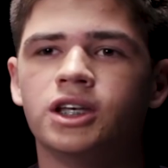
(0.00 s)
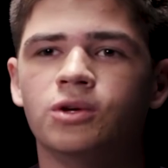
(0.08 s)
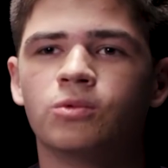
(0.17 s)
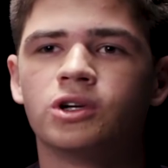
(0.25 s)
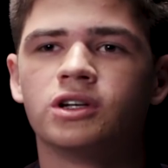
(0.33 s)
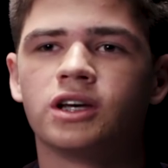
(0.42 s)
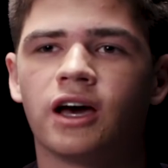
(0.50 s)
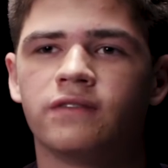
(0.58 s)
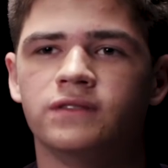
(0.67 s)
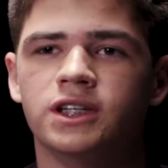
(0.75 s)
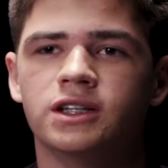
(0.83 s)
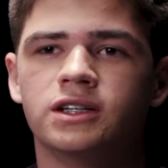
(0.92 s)
he wouldn't have
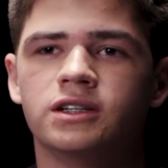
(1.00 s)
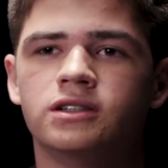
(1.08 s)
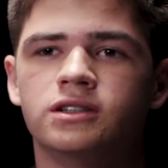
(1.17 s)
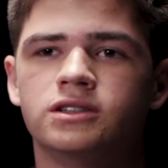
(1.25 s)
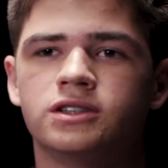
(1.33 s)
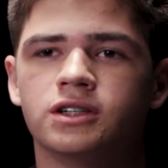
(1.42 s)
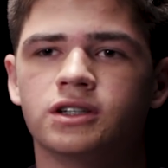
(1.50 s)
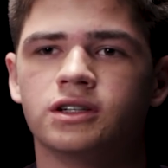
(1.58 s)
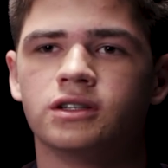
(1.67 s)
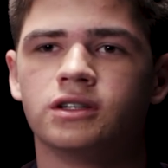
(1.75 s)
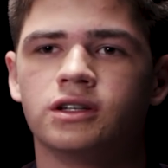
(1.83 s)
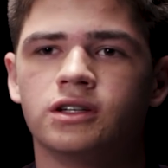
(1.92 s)
needed
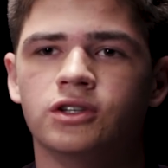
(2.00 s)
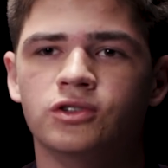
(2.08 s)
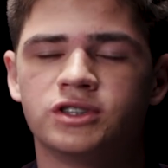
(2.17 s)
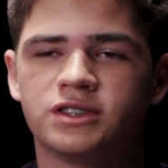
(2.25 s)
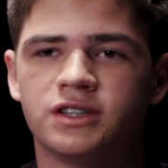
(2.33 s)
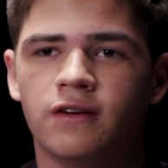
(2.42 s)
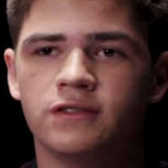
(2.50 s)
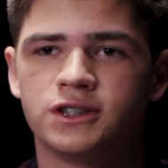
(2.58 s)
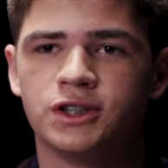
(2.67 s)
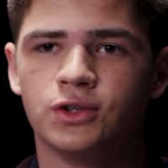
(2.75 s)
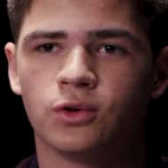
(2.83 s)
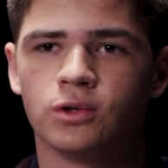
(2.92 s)
to use a
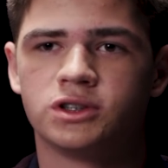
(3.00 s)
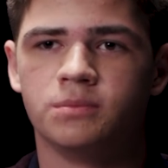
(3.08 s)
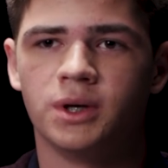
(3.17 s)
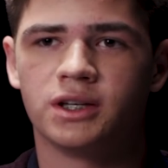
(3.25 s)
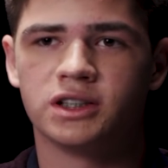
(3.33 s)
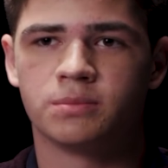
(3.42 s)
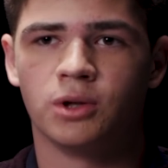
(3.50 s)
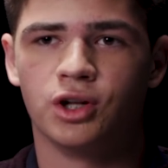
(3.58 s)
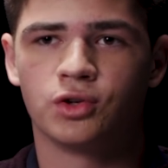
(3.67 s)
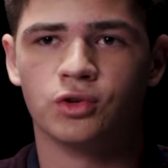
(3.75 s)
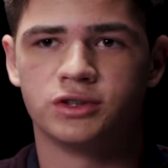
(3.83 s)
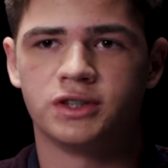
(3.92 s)
seventeen-year-old to make his
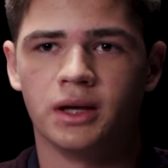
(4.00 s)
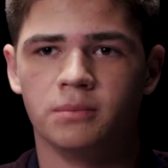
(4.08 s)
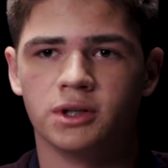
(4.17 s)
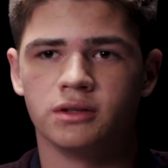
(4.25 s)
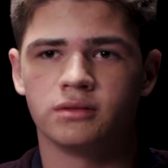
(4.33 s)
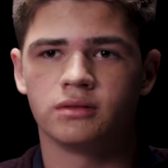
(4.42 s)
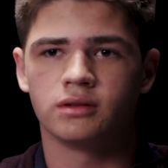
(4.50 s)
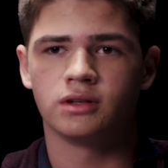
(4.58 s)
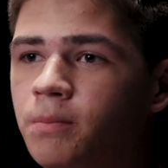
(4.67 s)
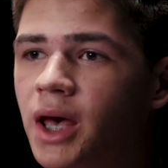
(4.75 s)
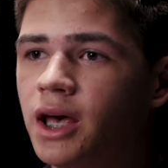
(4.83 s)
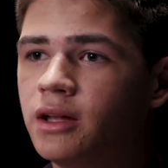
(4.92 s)
political statement.
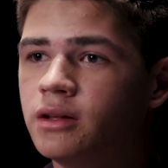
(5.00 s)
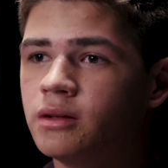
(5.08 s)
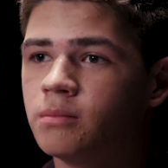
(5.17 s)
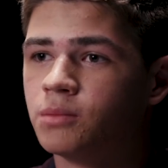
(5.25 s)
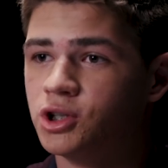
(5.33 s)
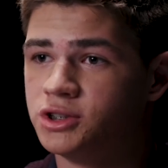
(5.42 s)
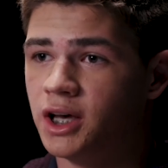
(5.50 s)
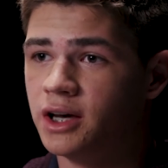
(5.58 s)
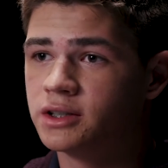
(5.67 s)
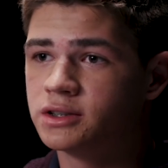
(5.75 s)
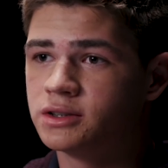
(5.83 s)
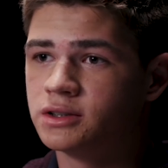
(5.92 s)
Men
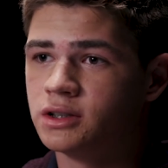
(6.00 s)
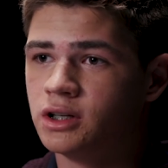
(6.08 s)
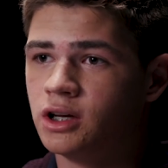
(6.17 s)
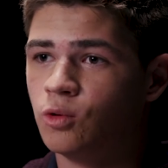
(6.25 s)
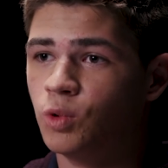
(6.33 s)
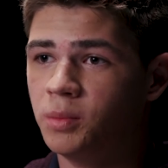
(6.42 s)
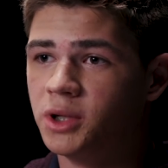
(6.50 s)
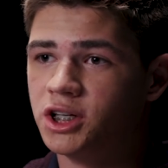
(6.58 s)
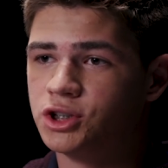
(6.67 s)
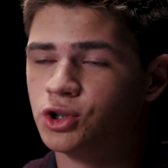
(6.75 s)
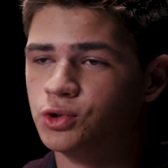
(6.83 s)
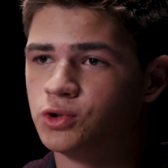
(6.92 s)
protect women
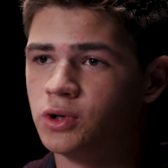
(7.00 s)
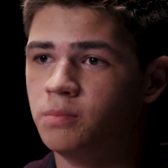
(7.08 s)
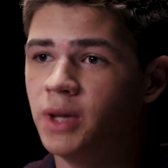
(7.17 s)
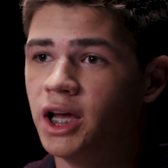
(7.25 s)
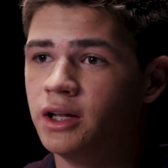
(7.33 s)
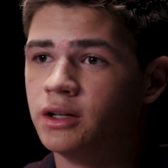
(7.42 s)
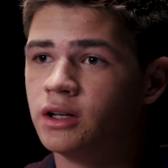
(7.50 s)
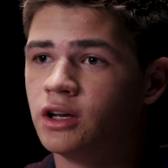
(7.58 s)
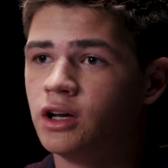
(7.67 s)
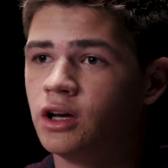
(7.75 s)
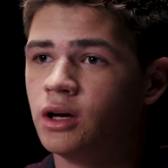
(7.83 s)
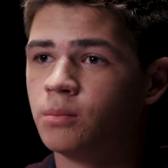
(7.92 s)
and children. Men
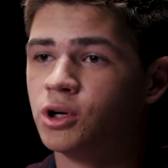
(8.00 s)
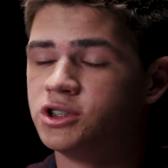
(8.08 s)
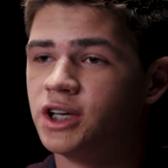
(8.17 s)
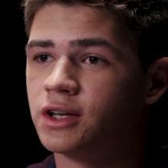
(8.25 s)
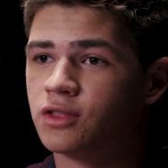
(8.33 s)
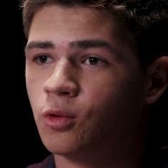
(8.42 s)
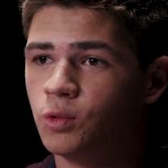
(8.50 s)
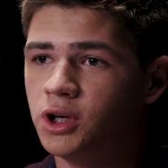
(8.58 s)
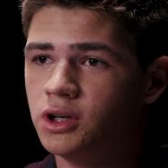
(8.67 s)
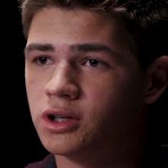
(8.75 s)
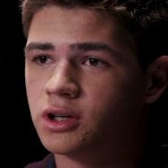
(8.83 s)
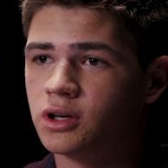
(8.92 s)
protect the
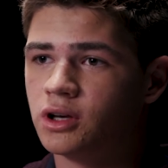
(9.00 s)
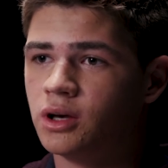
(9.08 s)
weak.